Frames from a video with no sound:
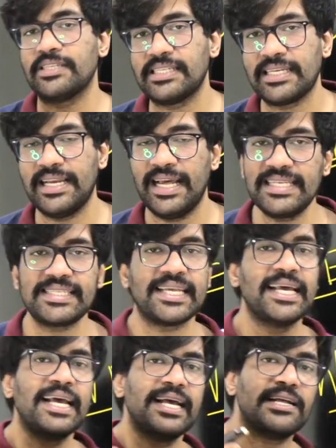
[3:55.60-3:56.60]
it's less.
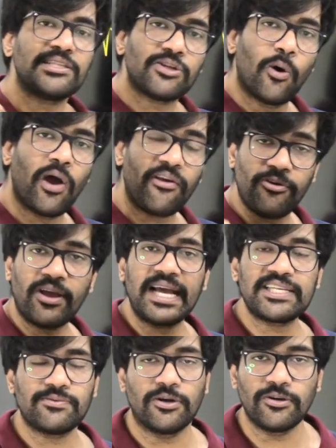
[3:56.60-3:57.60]
So if you
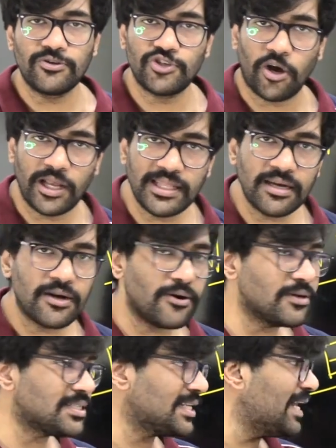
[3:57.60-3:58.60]
guys want to join the
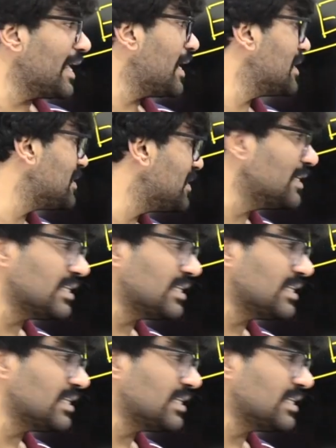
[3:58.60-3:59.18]
course, link is in the